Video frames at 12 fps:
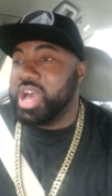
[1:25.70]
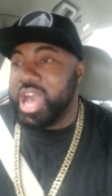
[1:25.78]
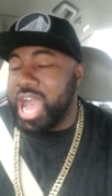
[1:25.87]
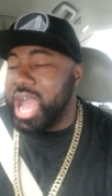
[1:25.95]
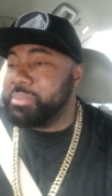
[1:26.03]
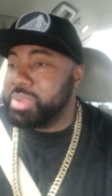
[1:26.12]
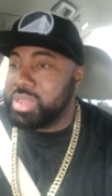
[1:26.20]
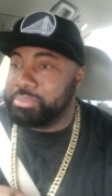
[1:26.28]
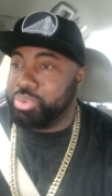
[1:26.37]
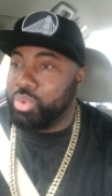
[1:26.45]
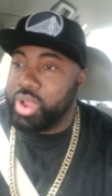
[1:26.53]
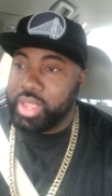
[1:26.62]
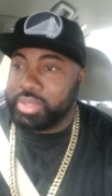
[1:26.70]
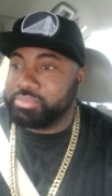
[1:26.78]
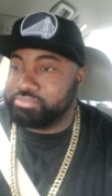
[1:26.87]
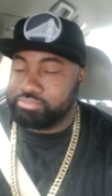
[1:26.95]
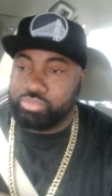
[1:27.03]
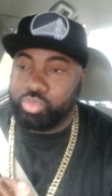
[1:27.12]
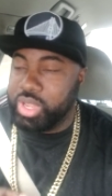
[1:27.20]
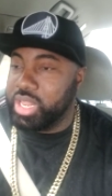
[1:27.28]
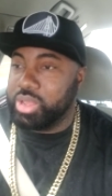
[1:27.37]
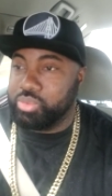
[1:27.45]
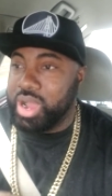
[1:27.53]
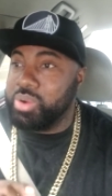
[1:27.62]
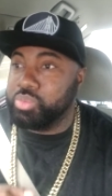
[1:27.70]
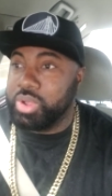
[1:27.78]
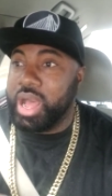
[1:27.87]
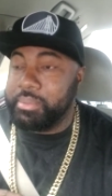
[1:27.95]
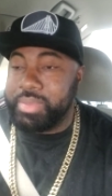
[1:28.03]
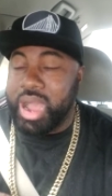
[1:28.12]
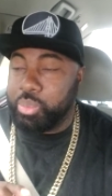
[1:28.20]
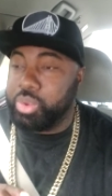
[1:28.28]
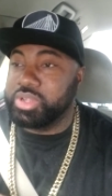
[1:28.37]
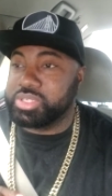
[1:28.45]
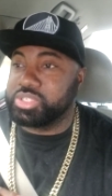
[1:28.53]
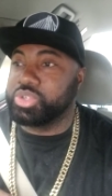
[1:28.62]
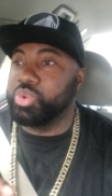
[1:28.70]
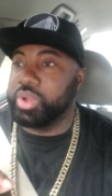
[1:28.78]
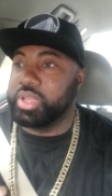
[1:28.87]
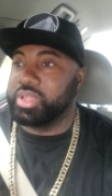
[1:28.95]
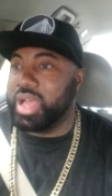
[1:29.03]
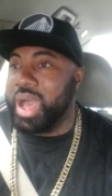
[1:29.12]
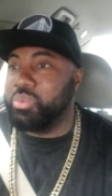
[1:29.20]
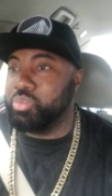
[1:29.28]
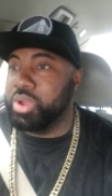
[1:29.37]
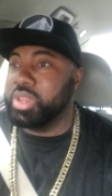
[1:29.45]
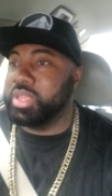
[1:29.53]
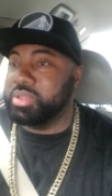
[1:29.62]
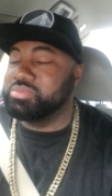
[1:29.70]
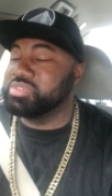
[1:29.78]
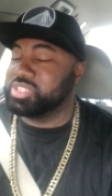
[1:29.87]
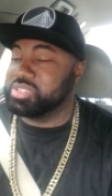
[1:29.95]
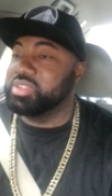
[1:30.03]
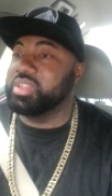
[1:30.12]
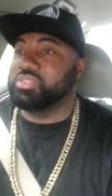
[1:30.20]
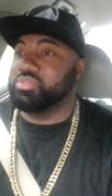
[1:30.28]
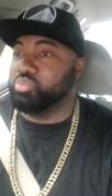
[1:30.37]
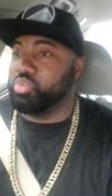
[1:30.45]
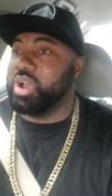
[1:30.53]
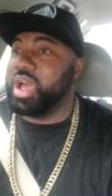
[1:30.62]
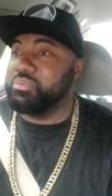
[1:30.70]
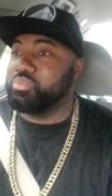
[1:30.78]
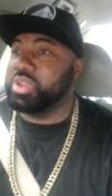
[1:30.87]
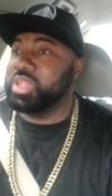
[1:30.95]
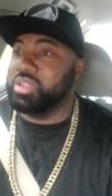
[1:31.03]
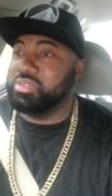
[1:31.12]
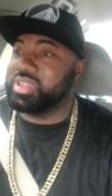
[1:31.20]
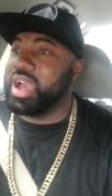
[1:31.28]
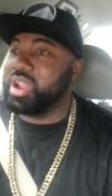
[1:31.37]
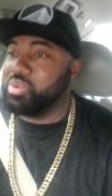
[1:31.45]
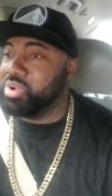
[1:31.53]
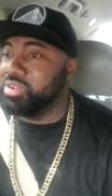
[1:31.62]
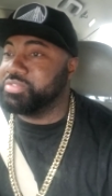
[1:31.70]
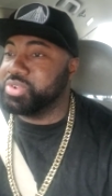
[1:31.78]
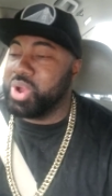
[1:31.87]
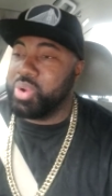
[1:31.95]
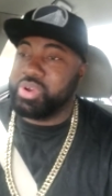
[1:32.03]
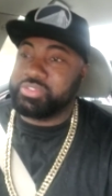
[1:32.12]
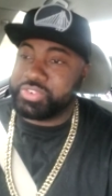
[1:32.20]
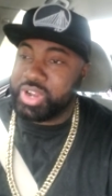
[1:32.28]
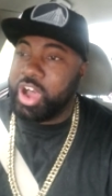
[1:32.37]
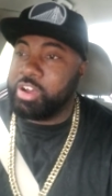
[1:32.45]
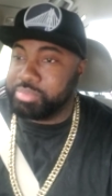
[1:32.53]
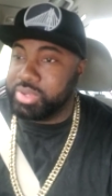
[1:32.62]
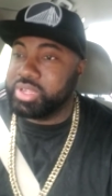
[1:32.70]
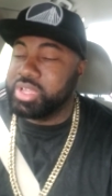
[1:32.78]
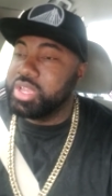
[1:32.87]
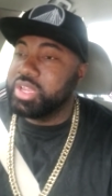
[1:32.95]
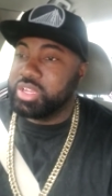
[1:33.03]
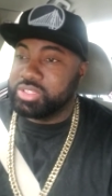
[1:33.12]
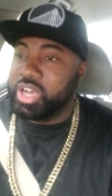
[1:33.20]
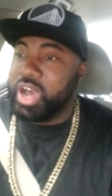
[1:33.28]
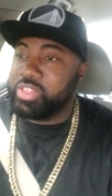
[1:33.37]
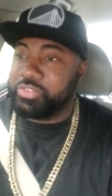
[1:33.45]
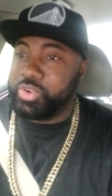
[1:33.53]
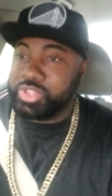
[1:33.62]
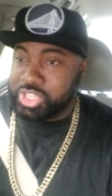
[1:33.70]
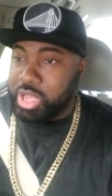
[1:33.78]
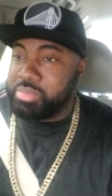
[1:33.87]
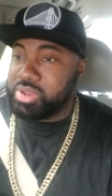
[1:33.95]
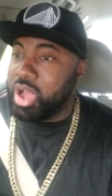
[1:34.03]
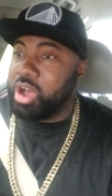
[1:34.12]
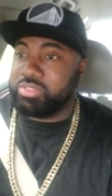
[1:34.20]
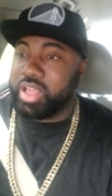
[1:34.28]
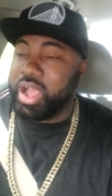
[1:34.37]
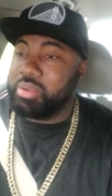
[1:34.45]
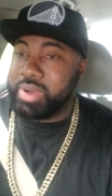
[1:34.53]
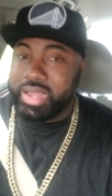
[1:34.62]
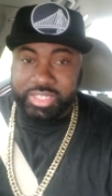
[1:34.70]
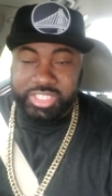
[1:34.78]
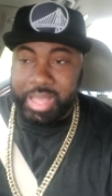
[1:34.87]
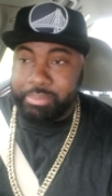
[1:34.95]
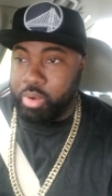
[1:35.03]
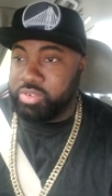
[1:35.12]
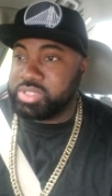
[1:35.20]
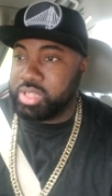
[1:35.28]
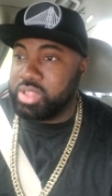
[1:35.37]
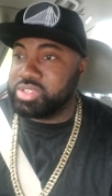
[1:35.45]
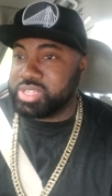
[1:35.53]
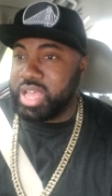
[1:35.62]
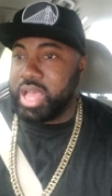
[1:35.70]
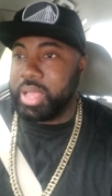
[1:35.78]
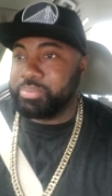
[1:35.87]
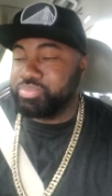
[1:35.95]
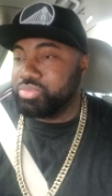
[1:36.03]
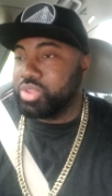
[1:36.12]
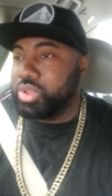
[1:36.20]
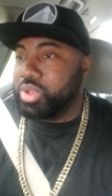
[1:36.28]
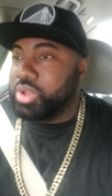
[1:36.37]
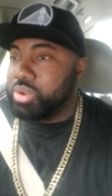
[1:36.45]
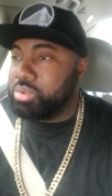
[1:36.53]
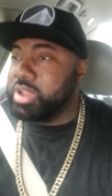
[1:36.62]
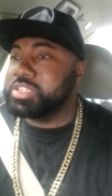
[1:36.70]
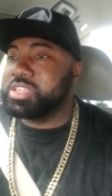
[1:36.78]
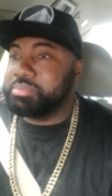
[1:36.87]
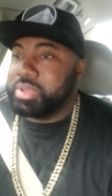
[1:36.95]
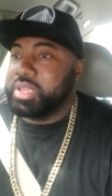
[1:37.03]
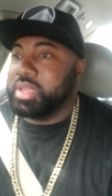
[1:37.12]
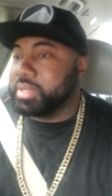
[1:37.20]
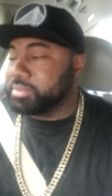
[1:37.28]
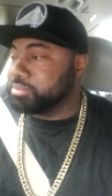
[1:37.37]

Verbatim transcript: I'm at a point with it. Well, I'm, I'm about willing to do it. I'm really, I'm really kind of one foot on, one foot off, but the other foot's coming off. Like I'm about to step over to the other side. Reason being,